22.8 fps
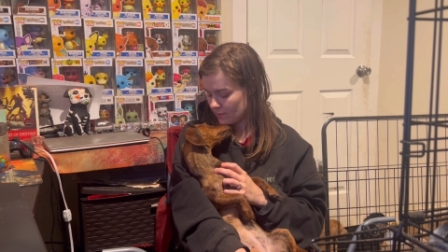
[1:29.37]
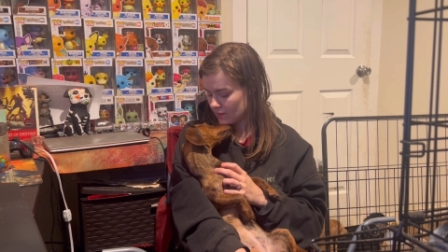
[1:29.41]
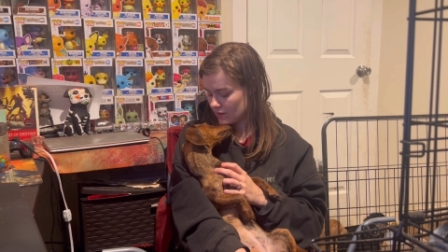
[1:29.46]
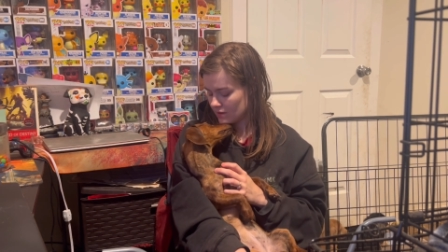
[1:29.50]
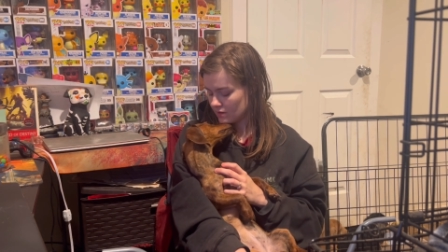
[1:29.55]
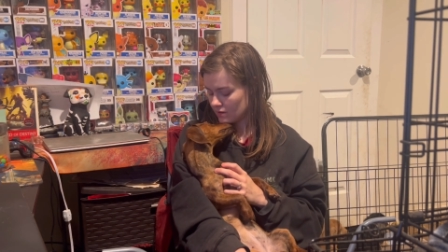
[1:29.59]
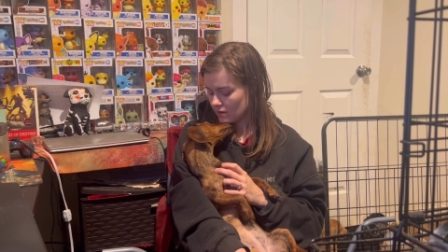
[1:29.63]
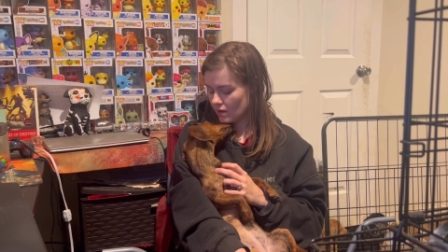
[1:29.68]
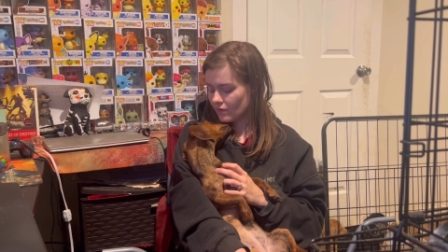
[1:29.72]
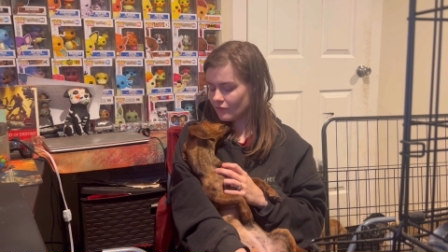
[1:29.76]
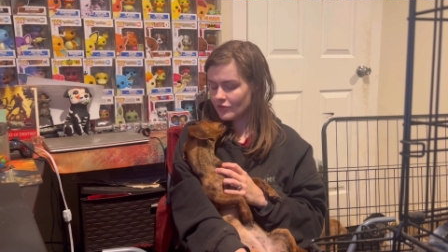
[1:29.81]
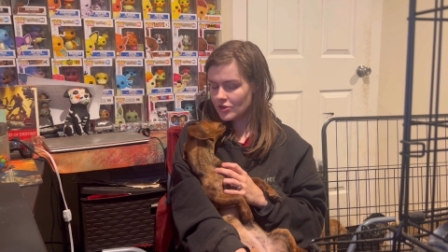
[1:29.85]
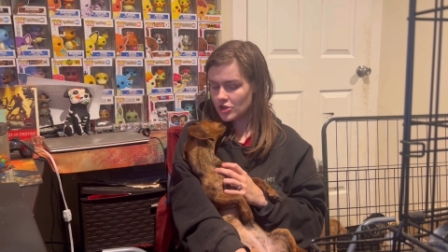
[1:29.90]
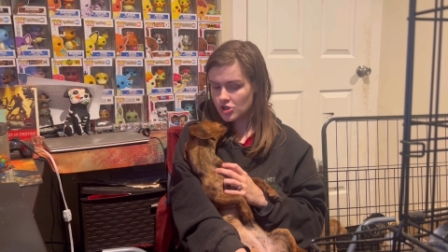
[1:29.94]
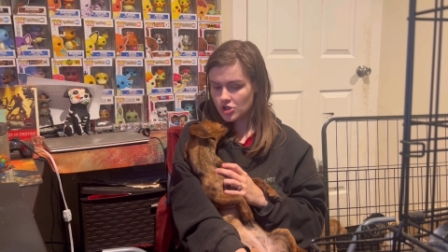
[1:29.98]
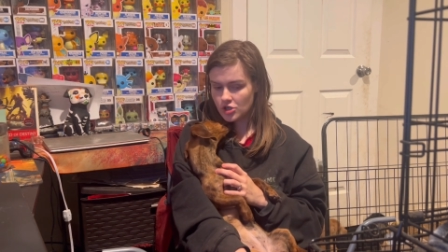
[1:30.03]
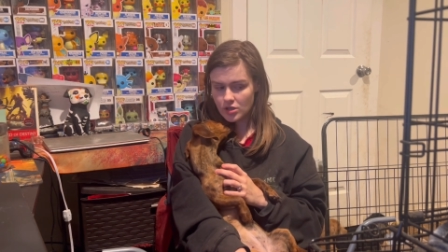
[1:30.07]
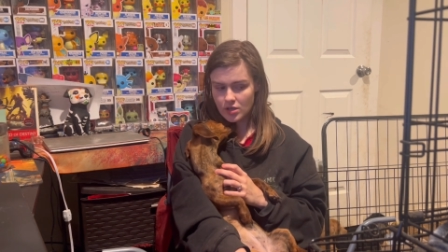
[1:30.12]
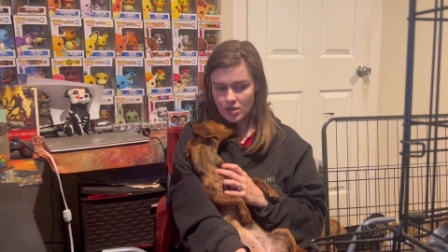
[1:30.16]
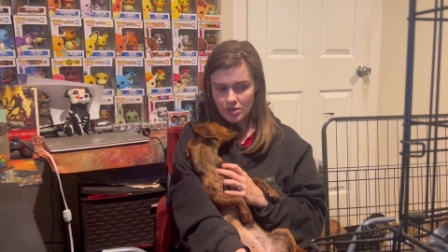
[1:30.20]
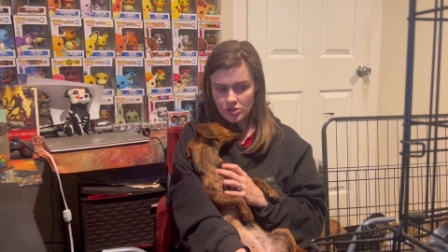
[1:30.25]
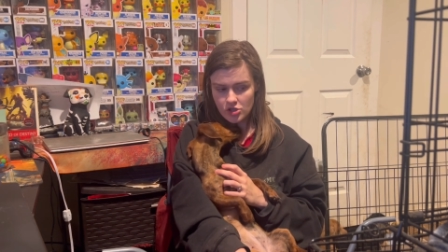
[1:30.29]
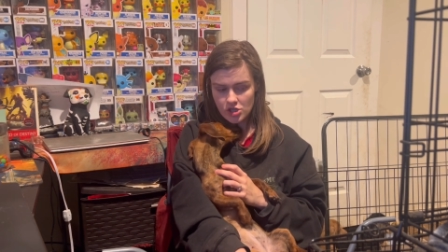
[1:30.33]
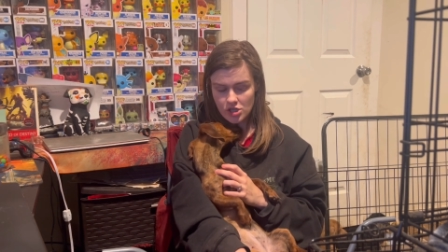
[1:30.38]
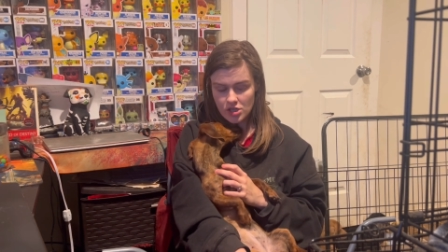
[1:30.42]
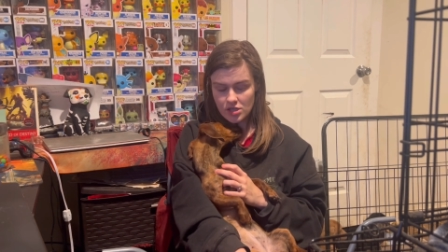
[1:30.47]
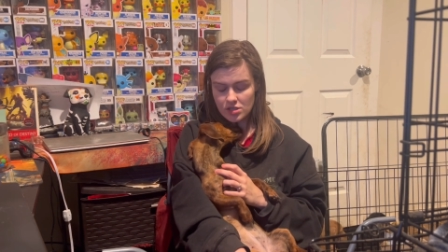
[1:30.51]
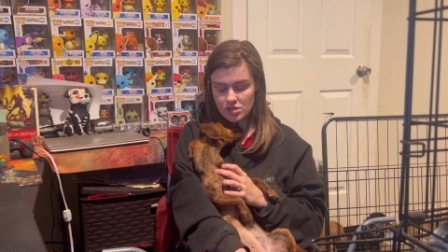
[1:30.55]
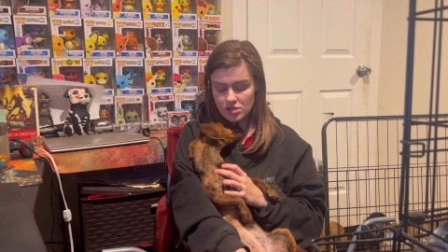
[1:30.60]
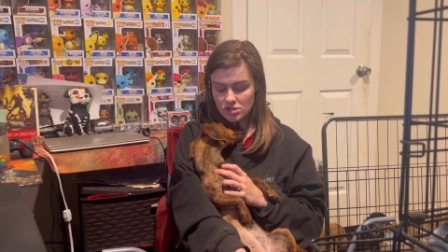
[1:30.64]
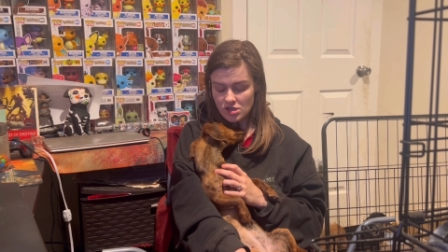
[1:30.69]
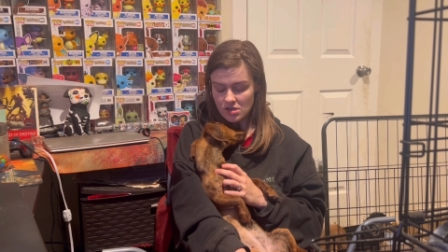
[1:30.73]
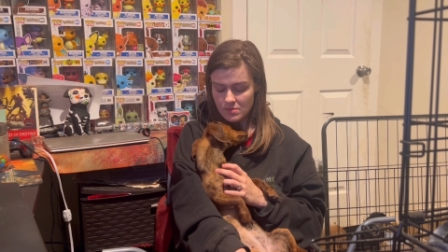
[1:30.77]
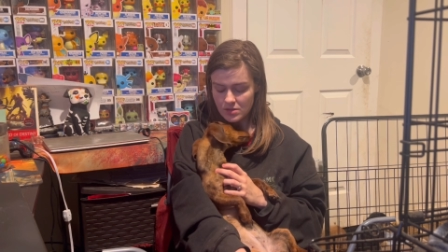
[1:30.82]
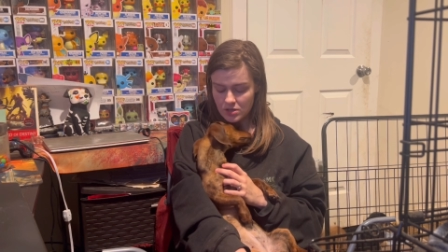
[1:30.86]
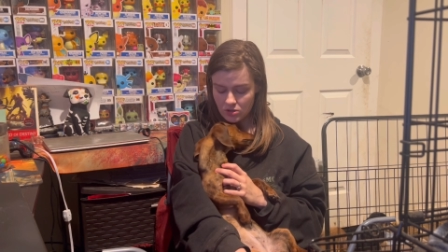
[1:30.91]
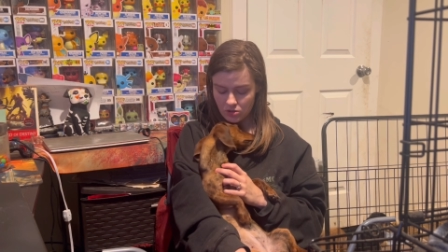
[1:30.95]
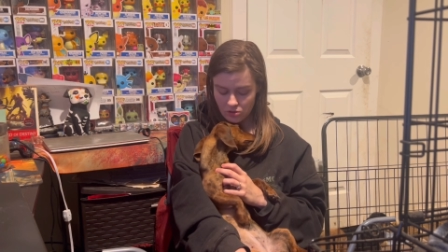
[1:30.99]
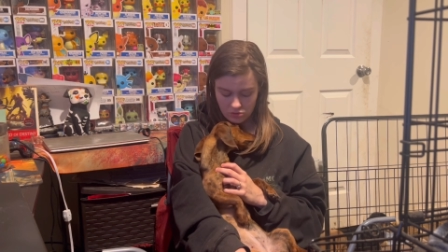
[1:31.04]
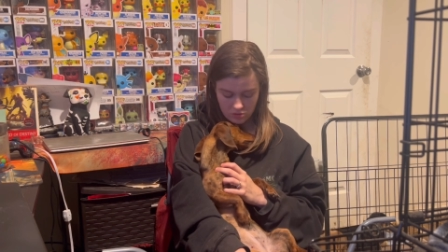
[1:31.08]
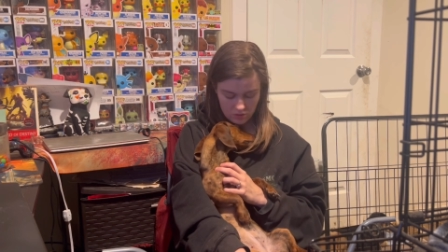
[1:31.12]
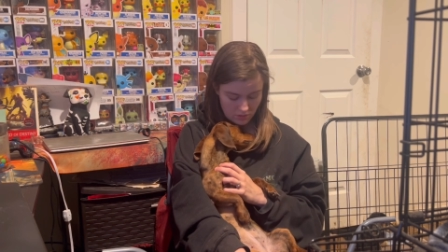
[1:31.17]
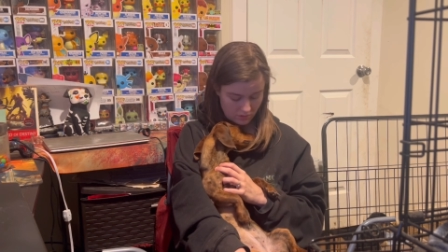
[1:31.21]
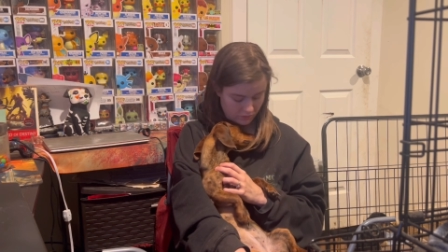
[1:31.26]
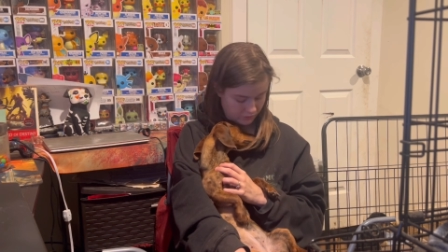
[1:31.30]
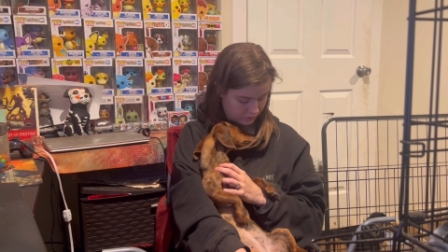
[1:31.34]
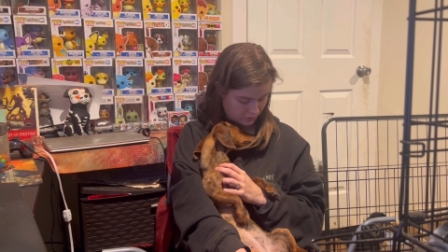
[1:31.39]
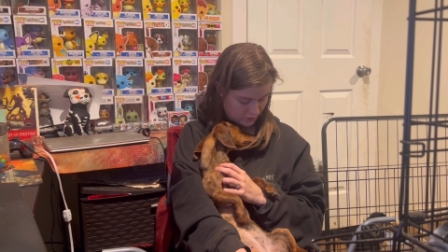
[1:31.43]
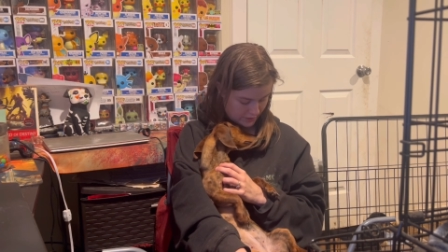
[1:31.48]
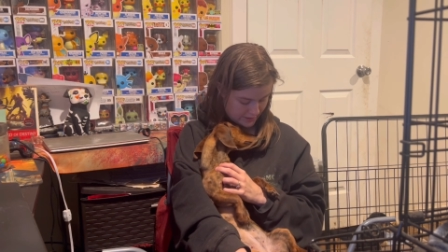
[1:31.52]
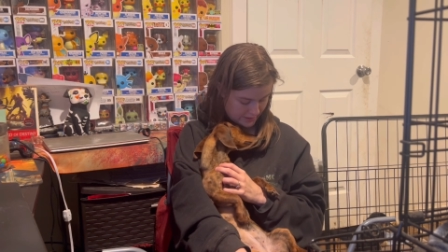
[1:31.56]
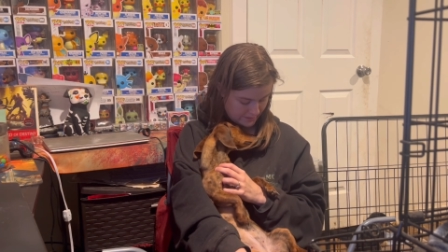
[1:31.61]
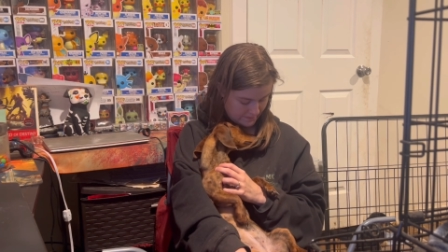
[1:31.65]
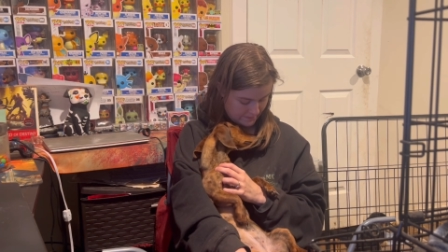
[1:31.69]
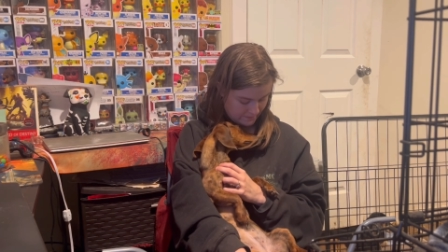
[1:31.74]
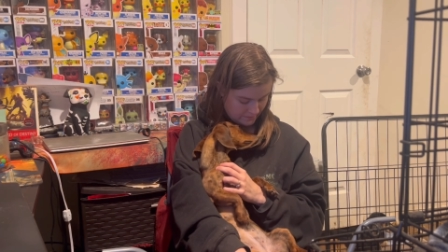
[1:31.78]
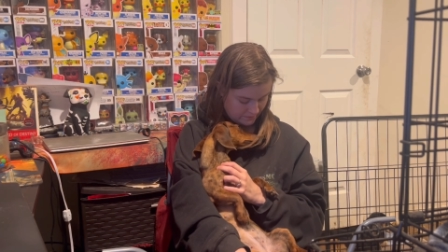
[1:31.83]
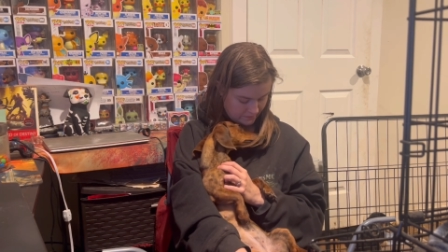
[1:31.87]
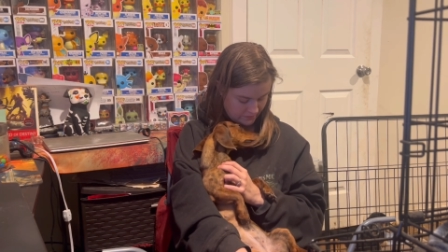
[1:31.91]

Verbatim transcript: But officially, she is stomach ulcer free.